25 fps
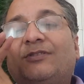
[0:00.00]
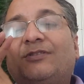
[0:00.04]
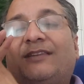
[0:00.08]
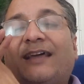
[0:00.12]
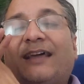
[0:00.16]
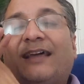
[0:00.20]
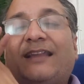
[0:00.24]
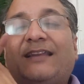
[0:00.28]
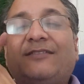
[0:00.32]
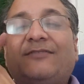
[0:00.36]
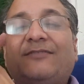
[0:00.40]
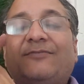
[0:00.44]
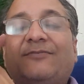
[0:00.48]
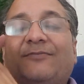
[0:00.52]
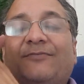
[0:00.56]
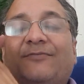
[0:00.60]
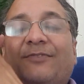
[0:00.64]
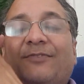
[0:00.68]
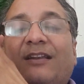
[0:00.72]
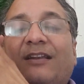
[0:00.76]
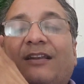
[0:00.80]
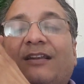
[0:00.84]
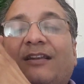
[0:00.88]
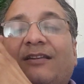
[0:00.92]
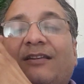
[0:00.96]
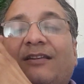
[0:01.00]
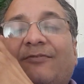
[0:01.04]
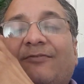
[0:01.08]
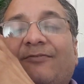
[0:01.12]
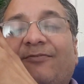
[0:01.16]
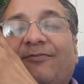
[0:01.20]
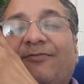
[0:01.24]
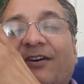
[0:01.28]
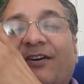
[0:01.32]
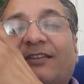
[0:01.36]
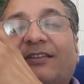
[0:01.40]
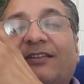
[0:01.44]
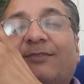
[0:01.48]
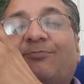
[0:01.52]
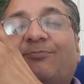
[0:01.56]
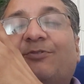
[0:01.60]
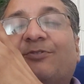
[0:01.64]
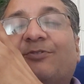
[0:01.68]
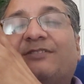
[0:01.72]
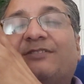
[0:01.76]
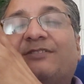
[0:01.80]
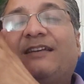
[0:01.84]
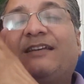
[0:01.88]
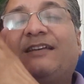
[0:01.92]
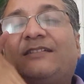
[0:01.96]
then will further
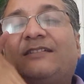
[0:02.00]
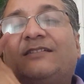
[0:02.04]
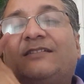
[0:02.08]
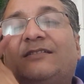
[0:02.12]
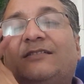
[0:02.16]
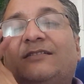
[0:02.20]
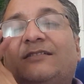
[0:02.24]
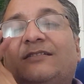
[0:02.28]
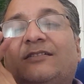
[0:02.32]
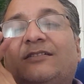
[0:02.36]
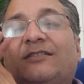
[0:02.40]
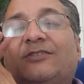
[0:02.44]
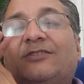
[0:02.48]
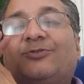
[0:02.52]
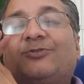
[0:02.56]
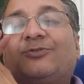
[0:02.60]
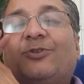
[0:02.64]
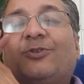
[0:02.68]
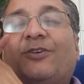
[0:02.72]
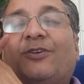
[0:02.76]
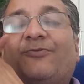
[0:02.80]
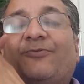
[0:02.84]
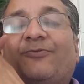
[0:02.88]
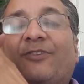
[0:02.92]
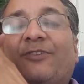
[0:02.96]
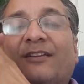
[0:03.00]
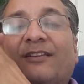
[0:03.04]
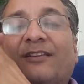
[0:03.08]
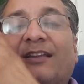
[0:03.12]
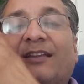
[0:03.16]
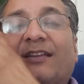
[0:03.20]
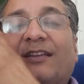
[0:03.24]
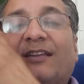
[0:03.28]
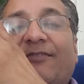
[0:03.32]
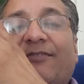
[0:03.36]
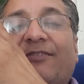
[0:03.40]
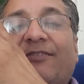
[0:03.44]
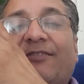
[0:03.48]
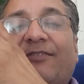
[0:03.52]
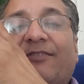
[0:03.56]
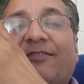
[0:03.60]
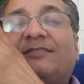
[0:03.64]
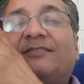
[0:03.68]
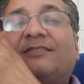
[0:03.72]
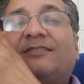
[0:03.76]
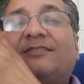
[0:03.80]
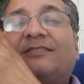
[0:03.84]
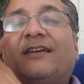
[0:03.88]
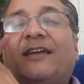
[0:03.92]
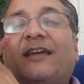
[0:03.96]
proceed to further
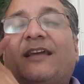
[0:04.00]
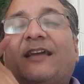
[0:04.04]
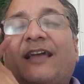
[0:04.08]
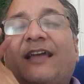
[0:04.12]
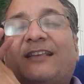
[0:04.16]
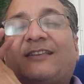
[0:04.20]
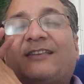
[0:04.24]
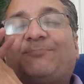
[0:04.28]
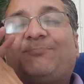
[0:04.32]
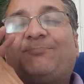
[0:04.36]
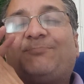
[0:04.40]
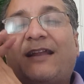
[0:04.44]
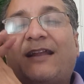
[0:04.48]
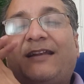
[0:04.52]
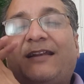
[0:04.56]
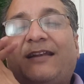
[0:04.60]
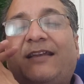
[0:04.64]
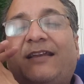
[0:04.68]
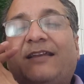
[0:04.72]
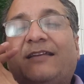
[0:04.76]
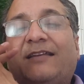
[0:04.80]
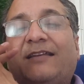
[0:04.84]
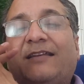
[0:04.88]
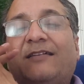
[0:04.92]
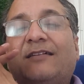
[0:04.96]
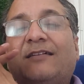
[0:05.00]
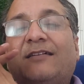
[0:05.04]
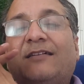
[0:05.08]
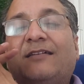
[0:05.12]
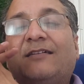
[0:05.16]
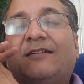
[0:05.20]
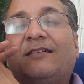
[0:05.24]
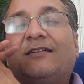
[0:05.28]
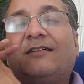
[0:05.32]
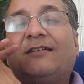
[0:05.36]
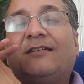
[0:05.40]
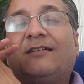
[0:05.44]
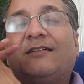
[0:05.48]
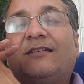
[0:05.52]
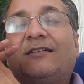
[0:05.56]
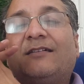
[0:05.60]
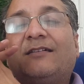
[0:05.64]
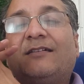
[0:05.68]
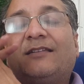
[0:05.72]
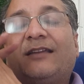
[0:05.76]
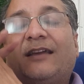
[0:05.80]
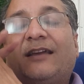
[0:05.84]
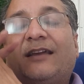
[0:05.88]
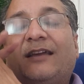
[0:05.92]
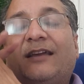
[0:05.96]
levels, expanding
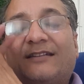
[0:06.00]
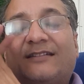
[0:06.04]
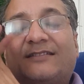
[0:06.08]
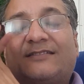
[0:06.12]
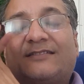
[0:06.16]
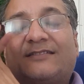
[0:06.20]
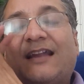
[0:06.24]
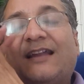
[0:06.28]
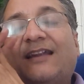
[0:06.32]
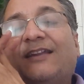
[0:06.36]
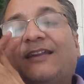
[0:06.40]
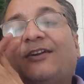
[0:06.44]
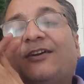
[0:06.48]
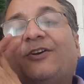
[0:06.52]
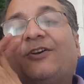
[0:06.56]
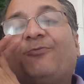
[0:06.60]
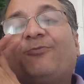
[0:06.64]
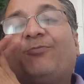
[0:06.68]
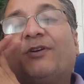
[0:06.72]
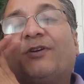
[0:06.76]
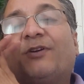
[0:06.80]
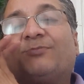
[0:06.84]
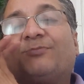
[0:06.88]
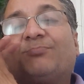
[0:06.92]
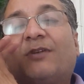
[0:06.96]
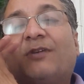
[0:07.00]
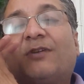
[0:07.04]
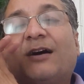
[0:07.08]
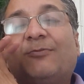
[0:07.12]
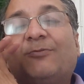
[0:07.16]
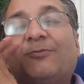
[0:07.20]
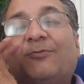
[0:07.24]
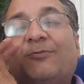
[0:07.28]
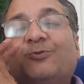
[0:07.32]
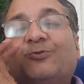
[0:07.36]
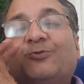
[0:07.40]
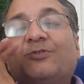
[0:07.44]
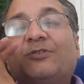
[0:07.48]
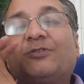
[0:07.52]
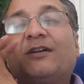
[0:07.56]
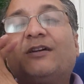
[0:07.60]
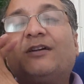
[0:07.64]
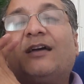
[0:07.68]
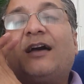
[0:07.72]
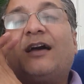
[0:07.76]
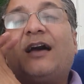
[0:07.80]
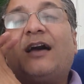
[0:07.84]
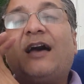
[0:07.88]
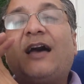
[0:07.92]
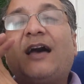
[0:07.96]
the understanding of Panch Mahabhut
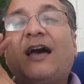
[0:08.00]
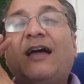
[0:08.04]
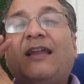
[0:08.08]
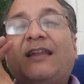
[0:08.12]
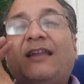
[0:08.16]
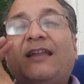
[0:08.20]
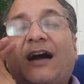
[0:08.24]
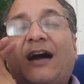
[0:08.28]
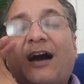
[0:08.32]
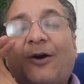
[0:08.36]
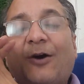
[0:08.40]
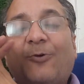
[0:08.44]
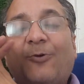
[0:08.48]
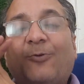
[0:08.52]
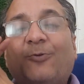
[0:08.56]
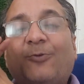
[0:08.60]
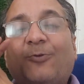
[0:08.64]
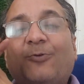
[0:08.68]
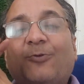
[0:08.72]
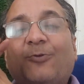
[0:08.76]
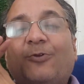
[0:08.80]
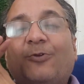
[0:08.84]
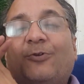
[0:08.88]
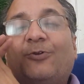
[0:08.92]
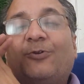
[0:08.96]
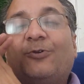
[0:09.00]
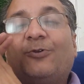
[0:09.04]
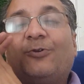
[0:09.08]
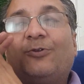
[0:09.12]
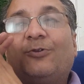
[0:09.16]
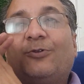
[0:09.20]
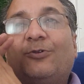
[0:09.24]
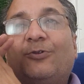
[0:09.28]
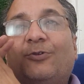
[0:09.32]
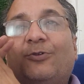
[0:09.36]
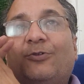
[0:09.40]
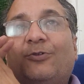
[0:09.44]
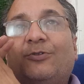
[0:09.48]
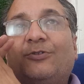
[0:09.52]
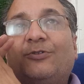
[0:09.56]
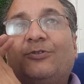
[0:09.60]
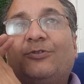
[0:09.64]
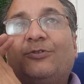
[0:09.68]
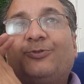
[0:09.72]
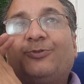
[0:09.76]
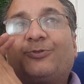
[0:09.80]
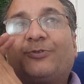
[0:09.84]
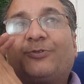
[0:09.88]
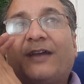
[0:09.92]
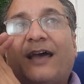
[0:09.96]
and how
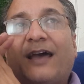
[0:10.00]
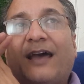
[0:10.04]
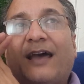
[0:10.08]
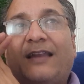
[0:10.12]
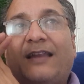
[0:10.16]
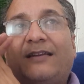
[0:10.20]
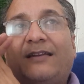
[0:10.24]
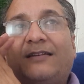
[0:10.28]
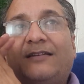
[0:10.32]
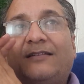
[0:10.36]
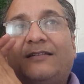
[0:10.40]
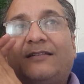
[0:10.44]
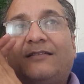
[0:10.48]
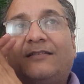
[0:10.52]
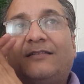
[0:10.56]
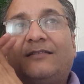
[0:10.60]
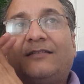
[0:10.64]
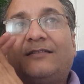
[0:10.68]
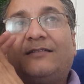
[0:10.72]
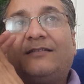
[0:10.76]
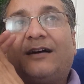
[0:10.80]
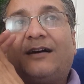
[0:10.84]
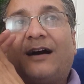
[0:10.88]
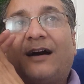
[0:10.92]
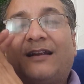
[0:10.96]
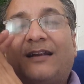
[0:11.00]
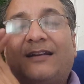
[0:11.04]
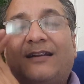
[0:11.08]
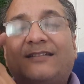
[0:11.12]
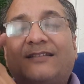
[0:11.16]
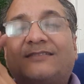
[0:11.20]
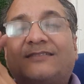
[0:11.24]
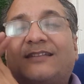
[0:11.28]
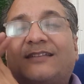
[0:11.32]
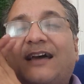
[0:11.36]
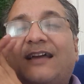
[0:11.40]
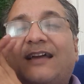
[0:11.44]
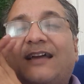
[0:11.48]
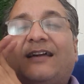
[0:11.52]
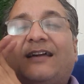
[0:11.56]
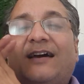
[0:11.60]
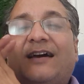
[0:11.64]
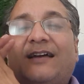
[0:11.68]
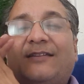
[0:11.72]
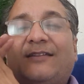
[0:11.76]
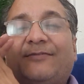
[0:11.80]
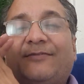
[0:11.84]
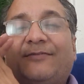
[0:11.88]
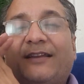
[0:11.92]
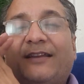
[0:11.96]
you can understand
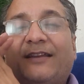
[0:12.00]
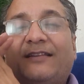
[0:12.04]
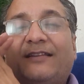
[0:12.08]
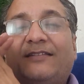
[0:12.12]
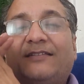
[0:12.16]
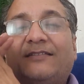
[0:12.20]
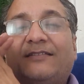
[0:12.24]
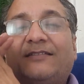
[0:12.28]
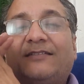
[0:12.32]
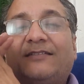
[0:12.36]
Ayurveda